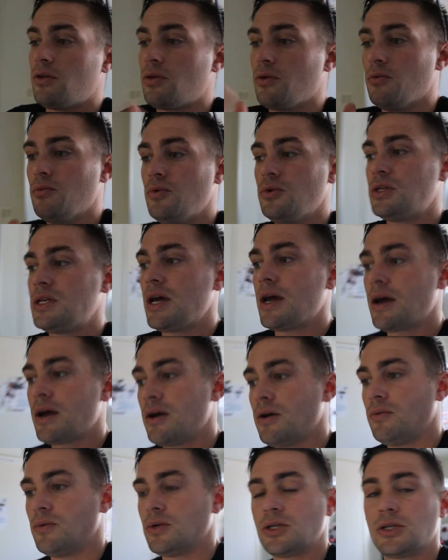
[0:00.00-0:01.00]
through
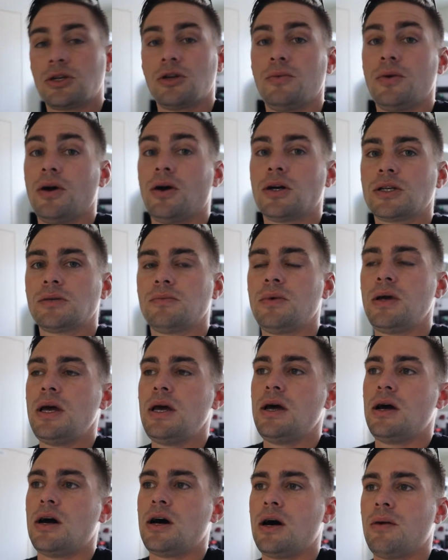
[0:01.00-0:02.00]
Moontech, which is going to be awesome.
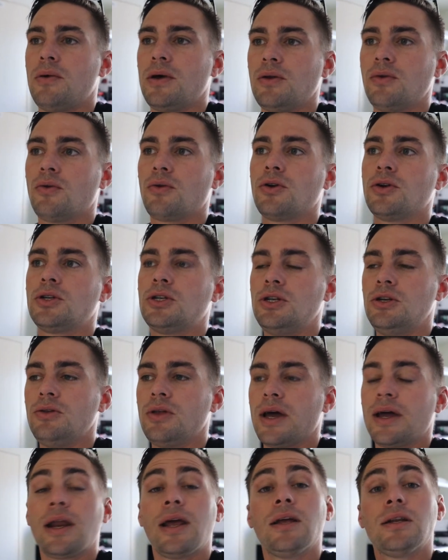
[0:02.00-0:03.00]
But in order to do
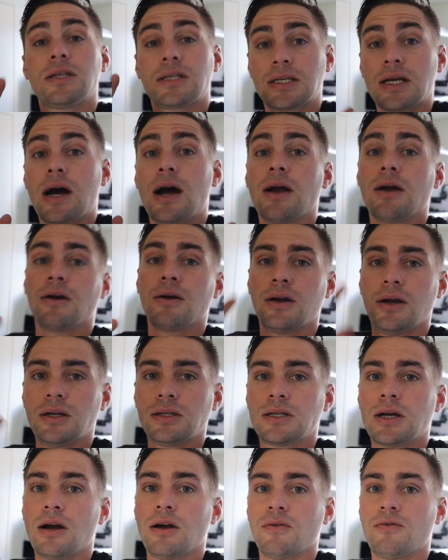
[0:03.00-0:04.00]
that, and tire
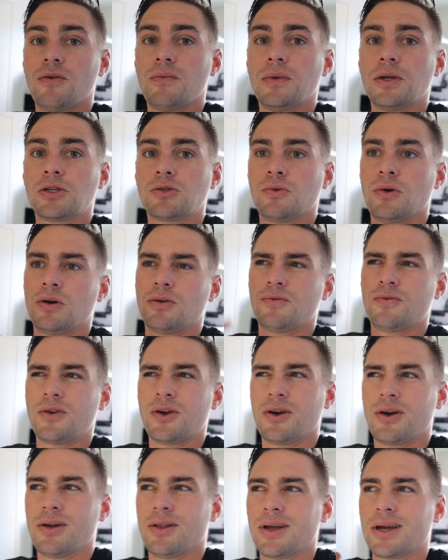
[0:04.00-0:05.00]
fitment as well,
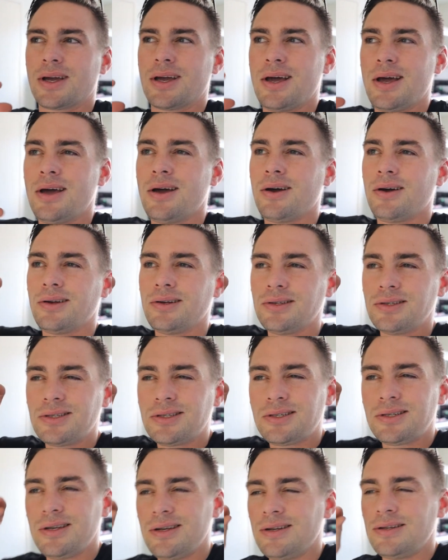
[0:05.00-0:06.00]
figure out like
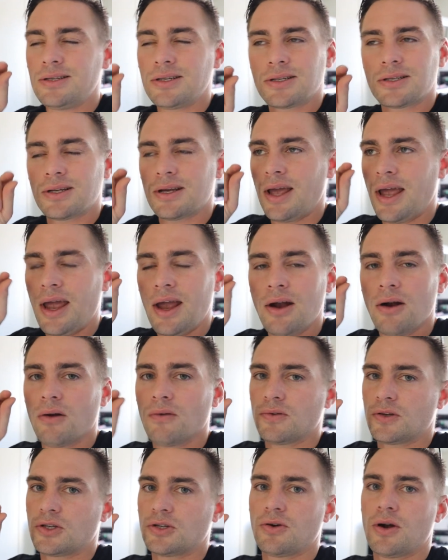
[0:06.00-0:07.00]
just a hair
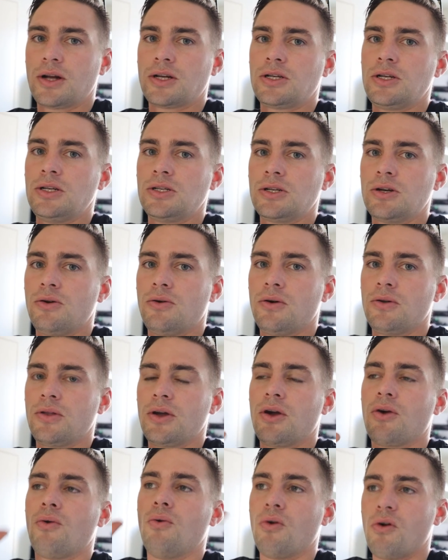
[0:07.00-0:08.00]
of stretch needs to go on
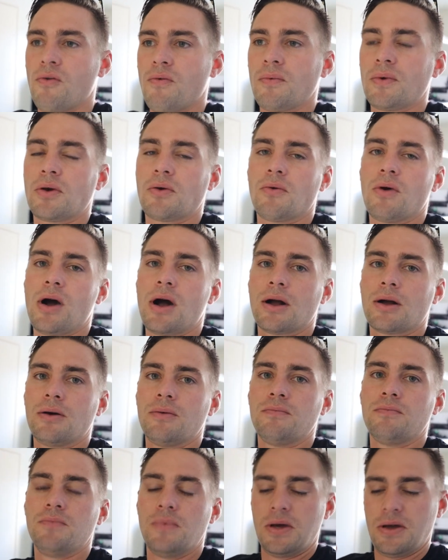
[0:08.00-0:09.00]
there, or if I'm going to rock
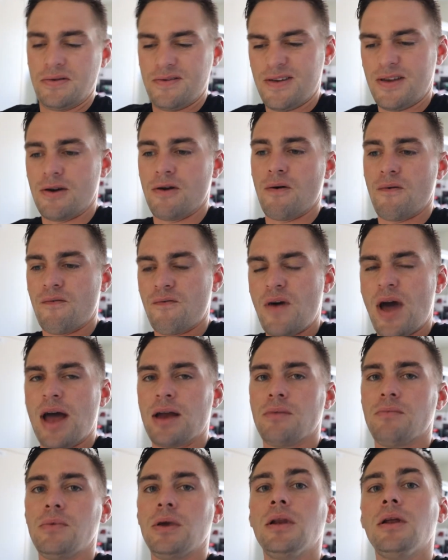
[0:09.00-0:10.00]
them, you know,
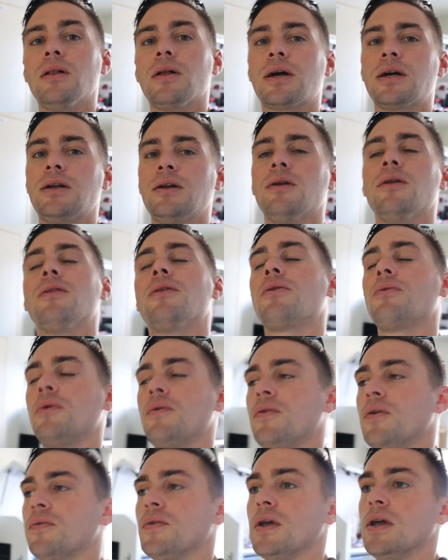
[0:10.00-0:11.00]
fat and meaty like I did on the
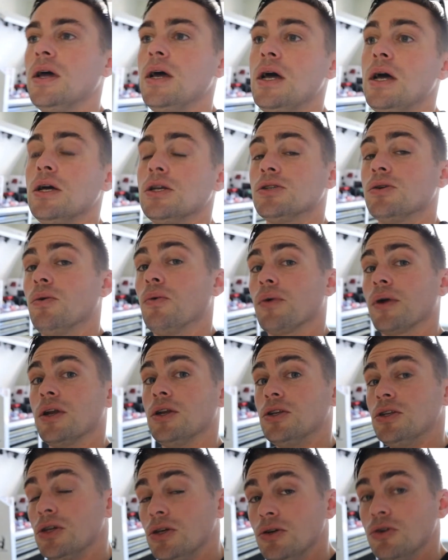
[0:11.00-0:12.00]
350. So what we're
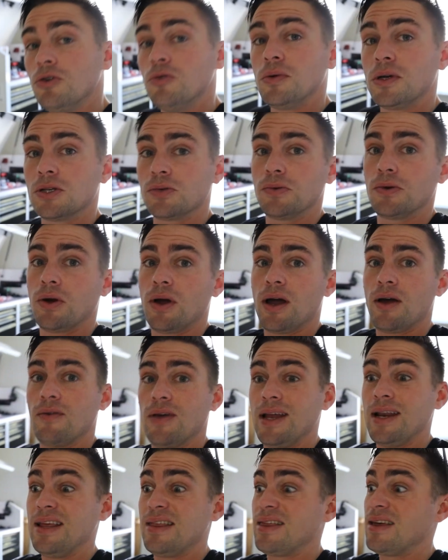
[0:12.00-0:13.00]
going to do, because we don't have
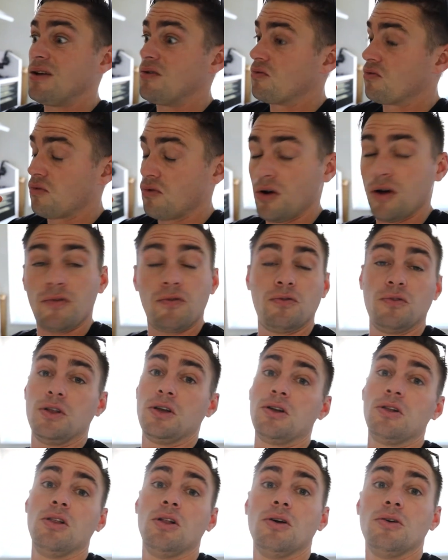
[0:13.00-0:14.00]
anything roughly
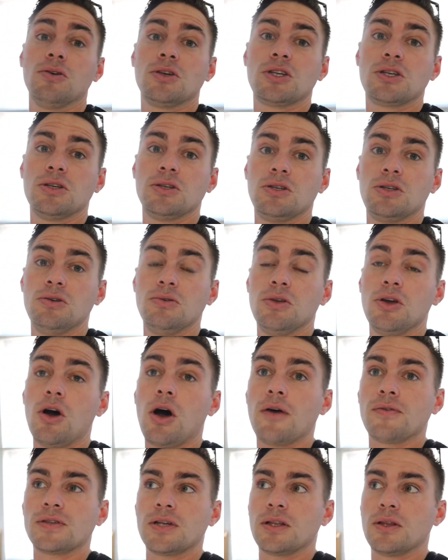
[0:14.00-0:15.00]
close to the
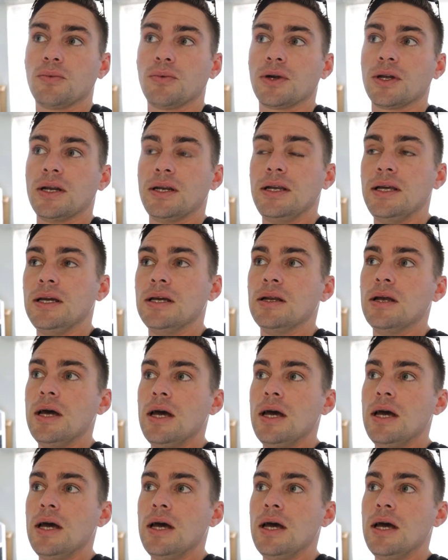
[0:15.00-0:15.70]
offset that we're going to need,